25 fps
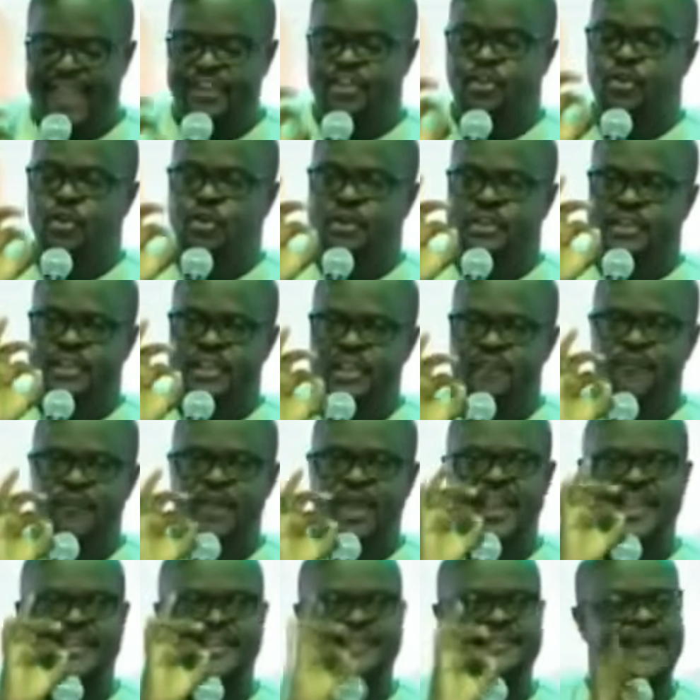give you an
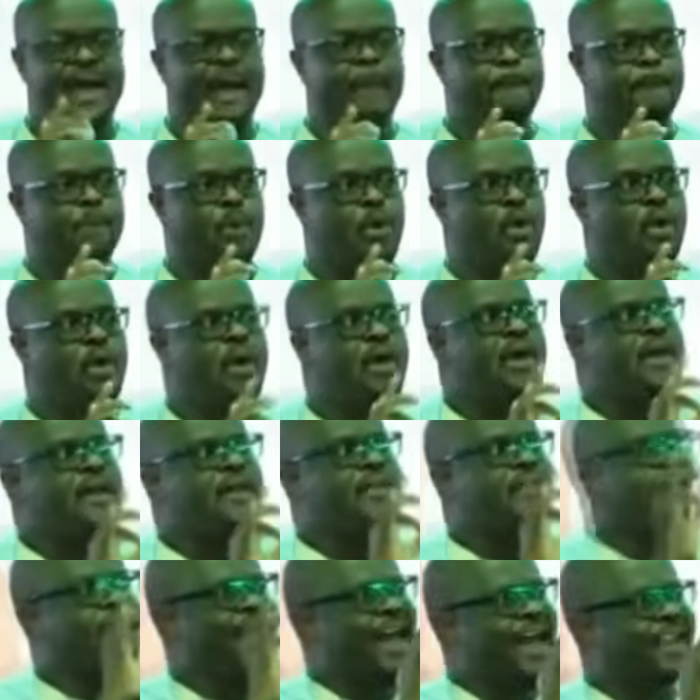example
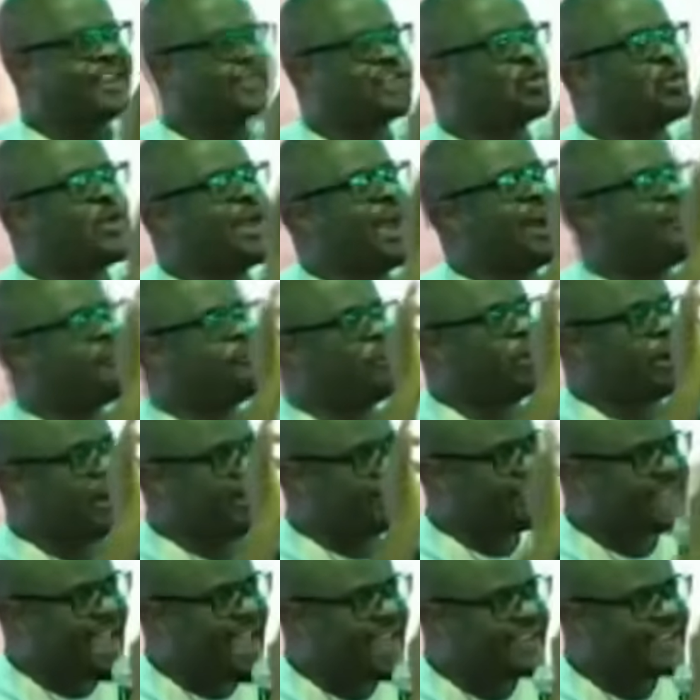that we have
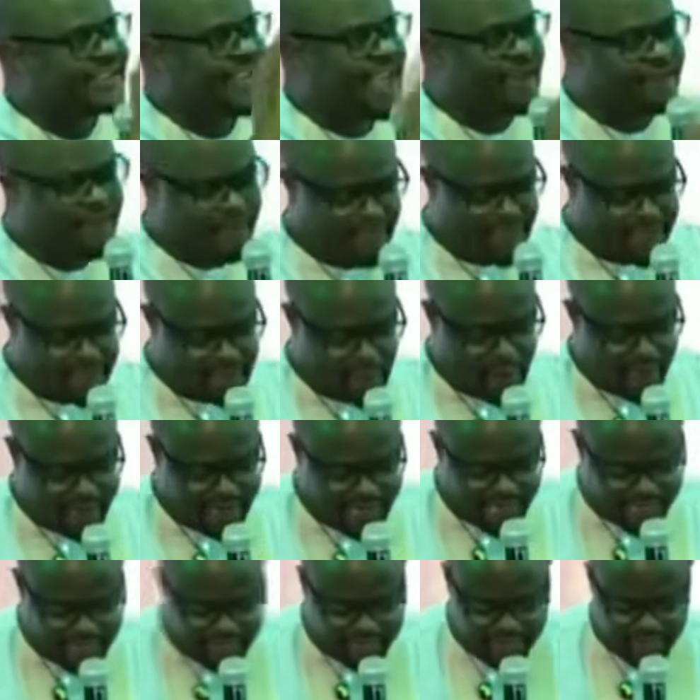politicized everything in our
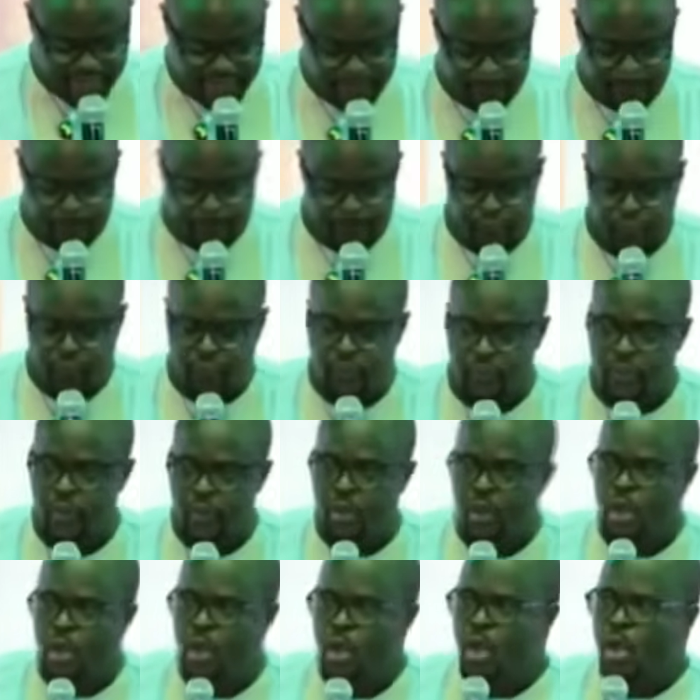country.
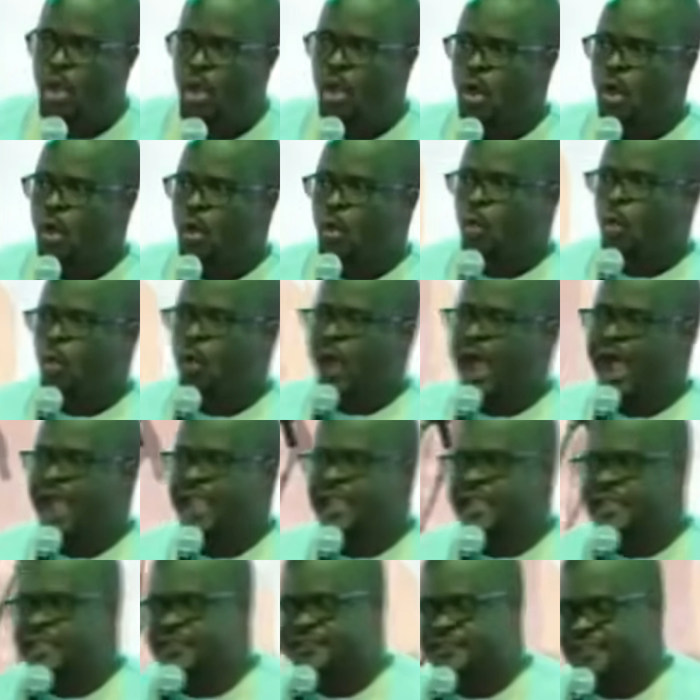Why is
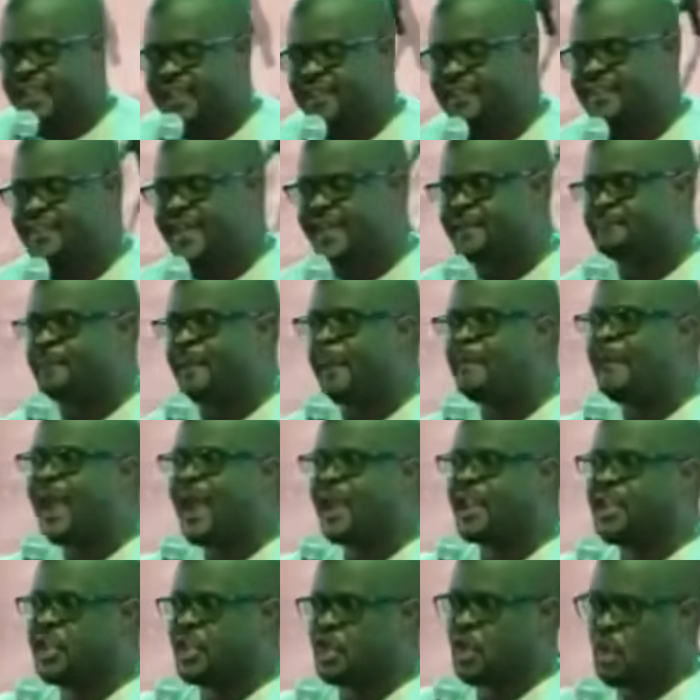it that
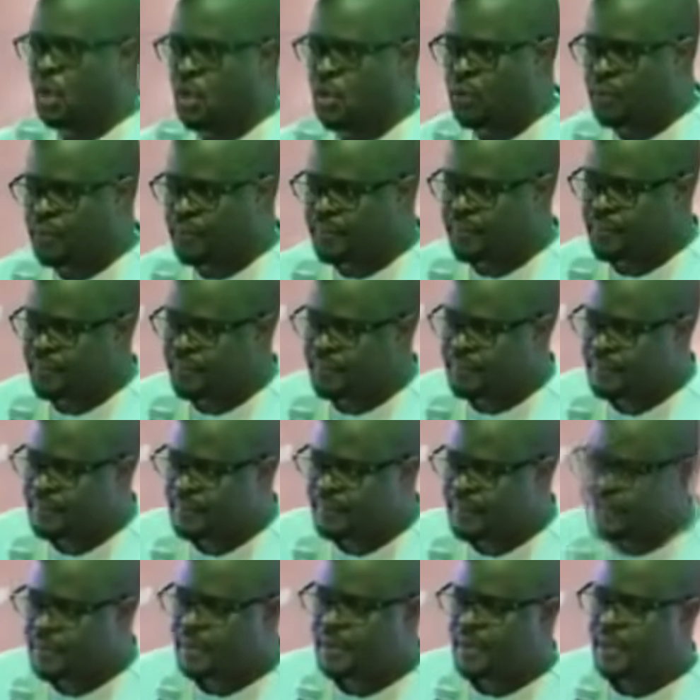pamaliro
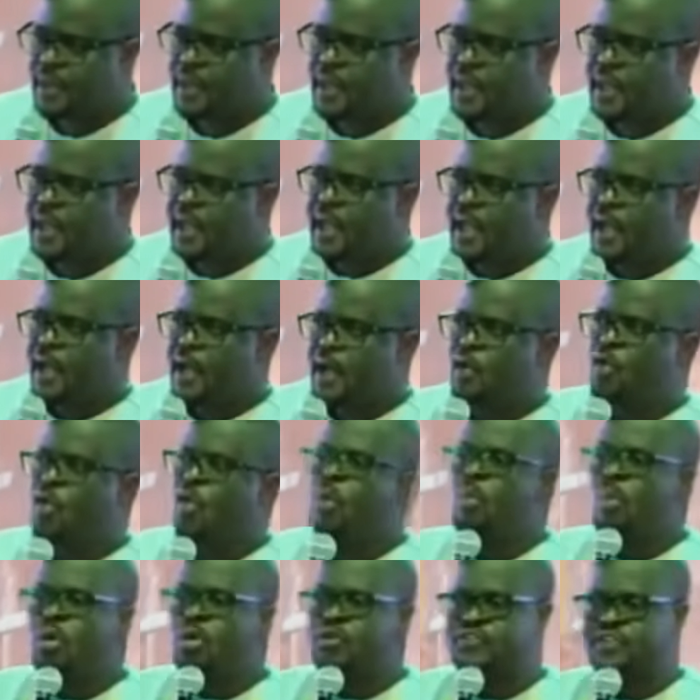
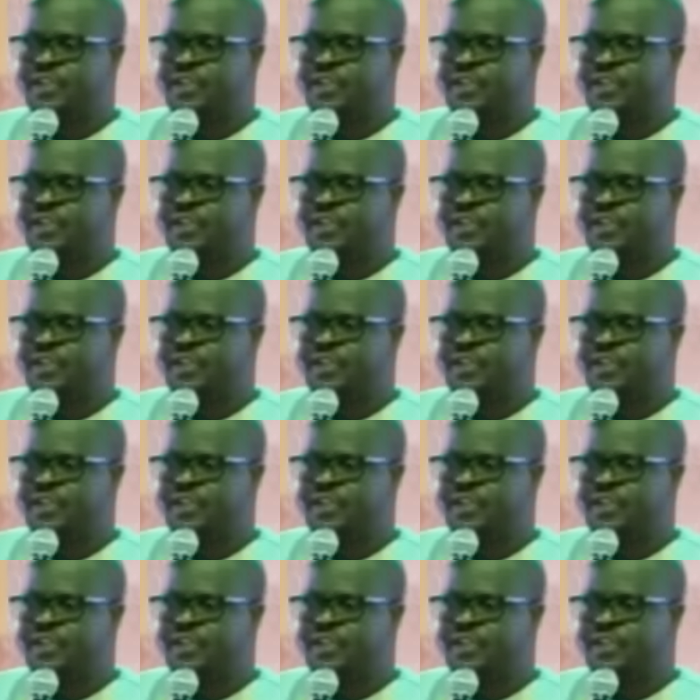kumuzika ndi